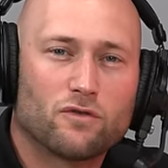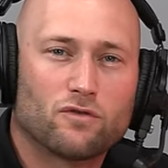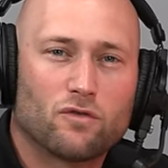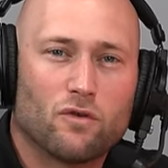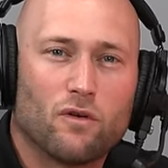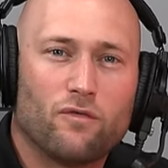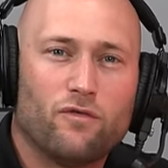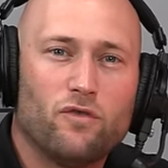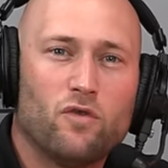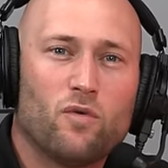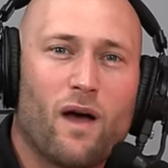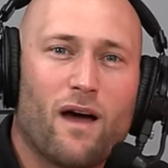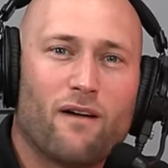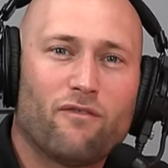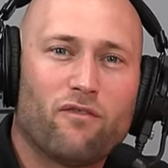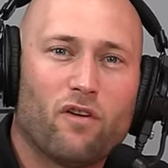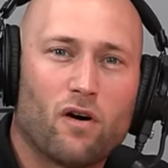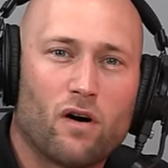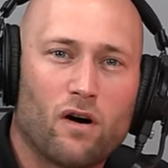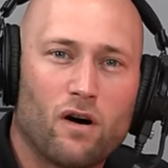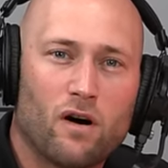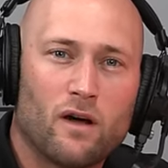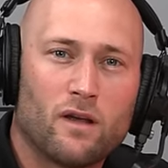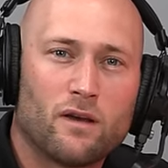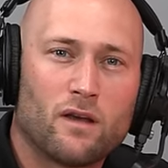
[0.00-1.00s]
So if you have a
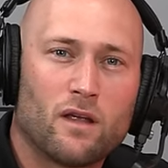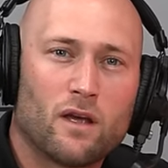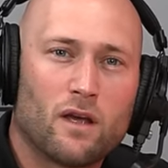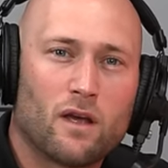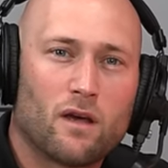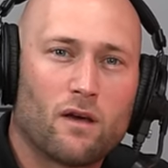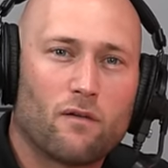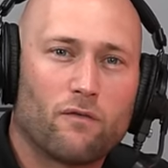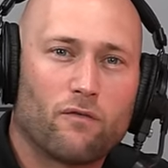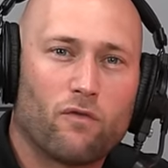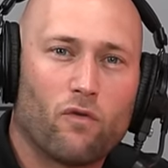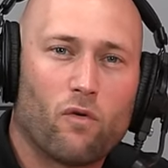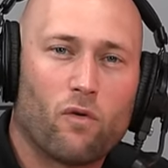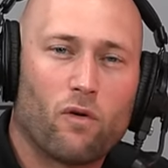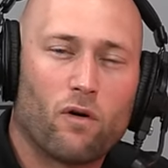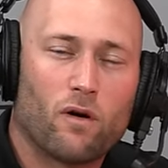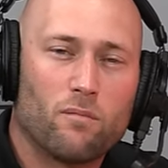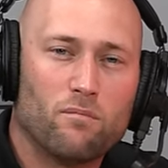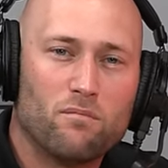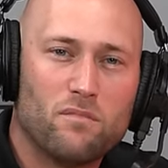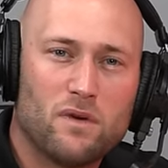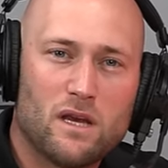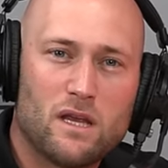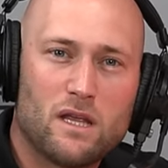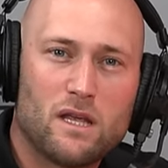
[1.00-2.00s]
hunt
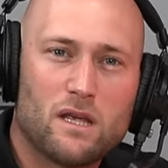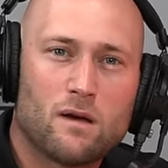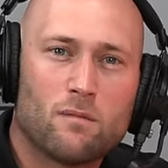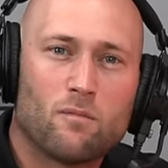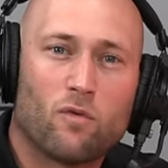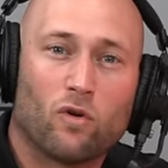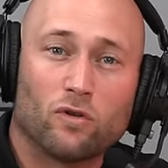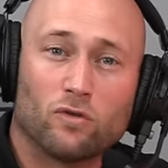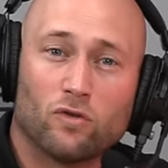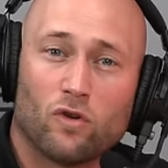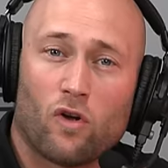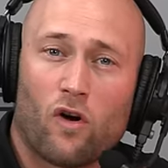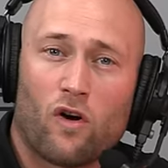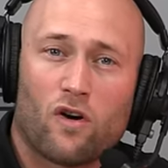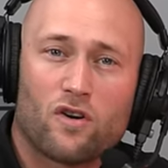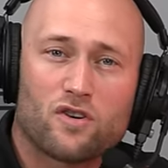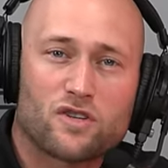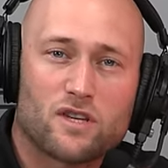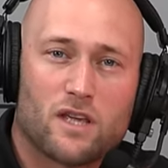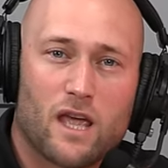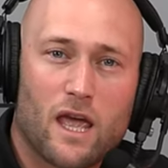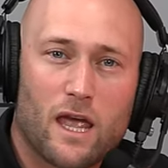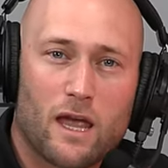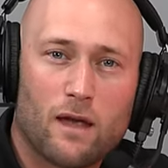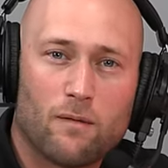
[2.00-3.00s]
for medium or
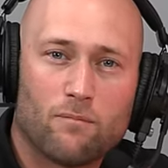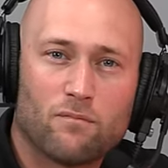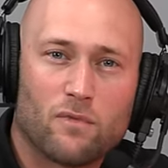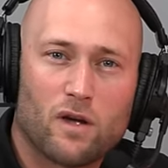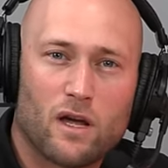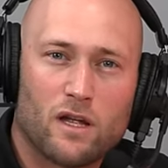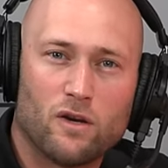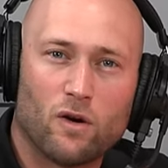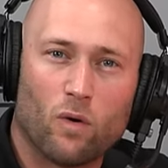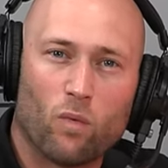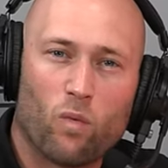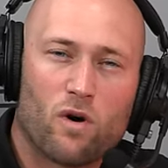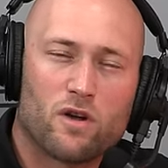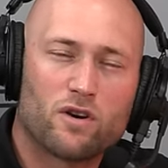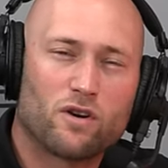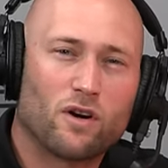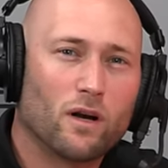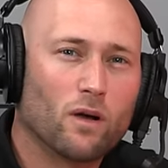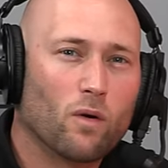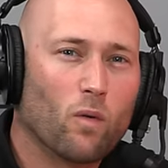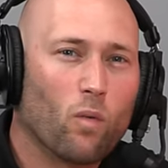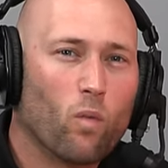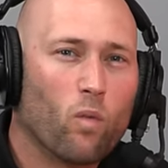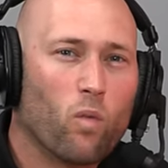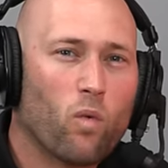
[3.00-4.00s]
large game and you're
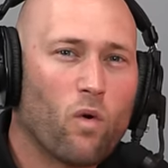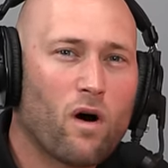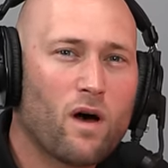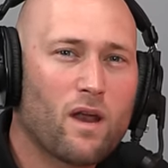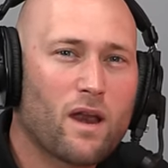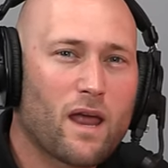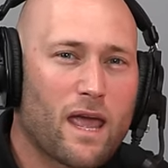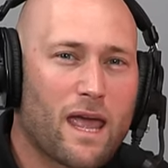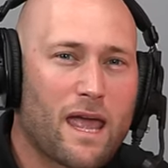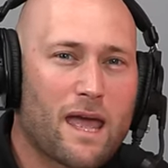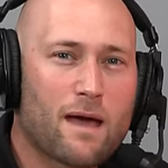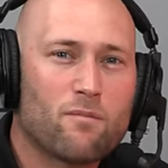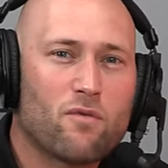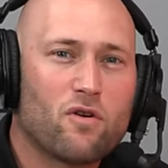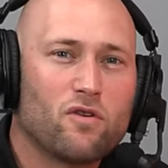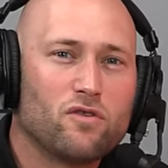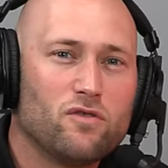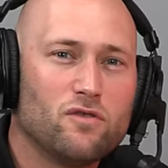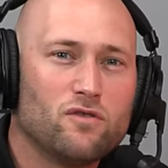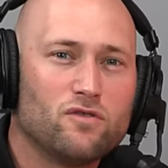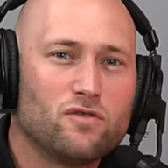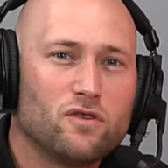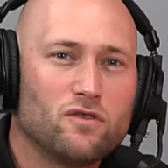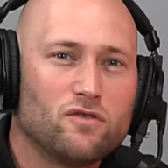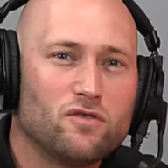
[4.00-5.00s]
wondering what ammo
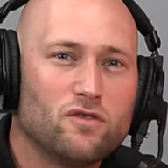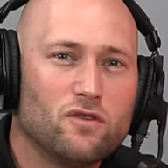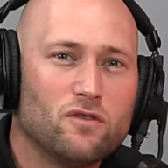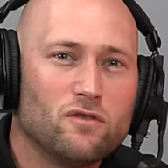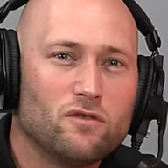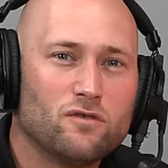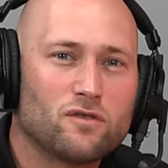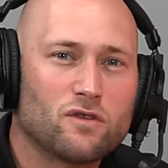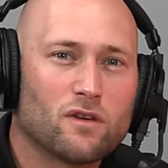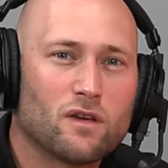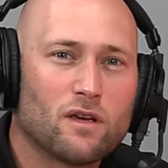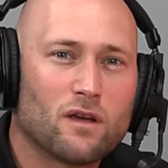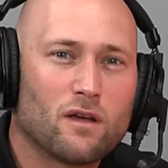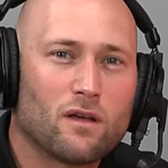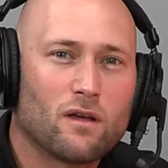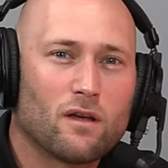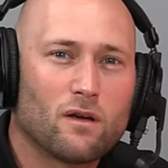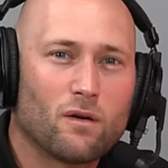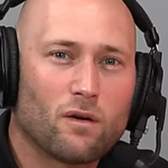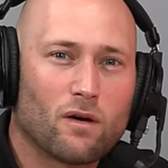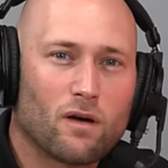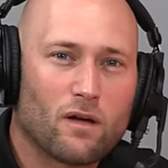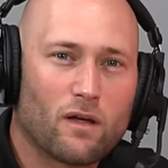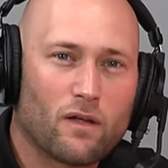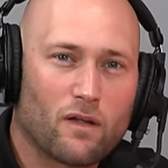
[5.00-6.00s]
you should choose,
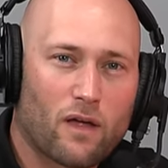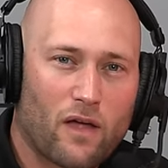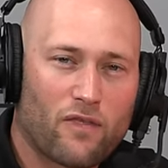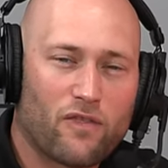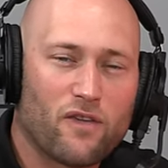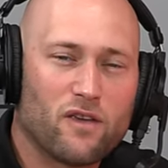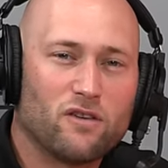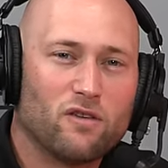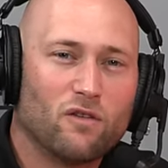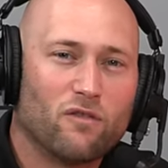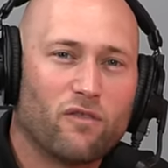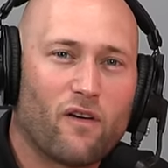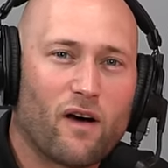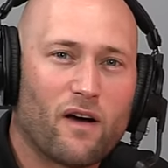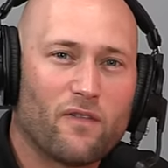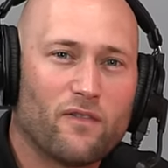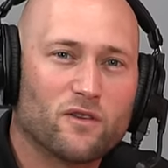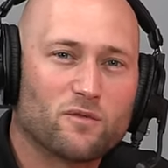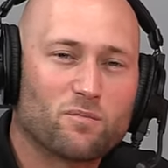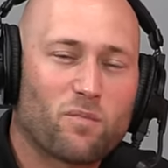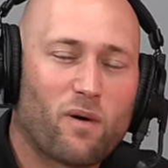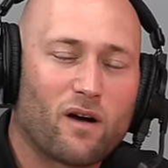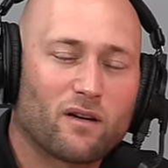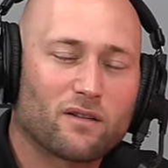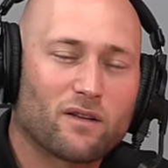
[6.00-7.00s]
I think you'll find
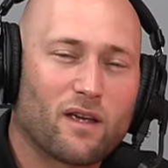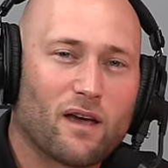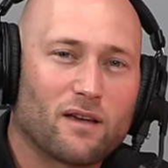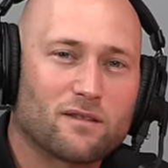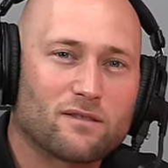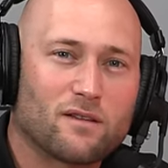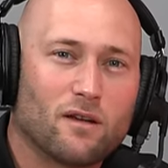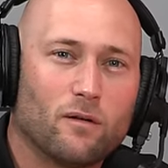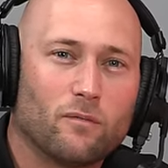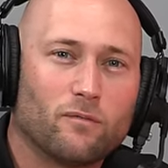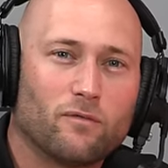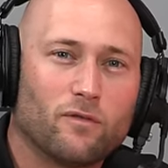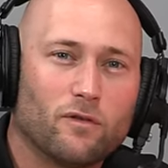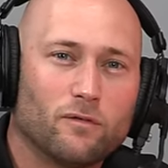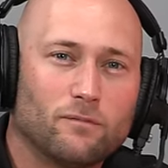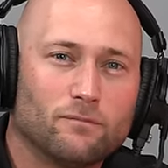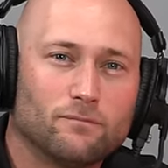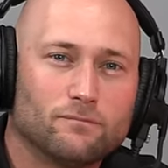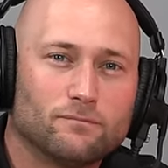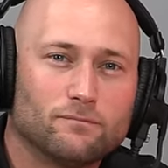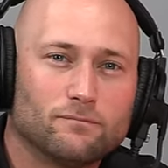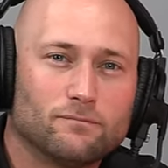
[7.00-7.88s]
this podcast helpful.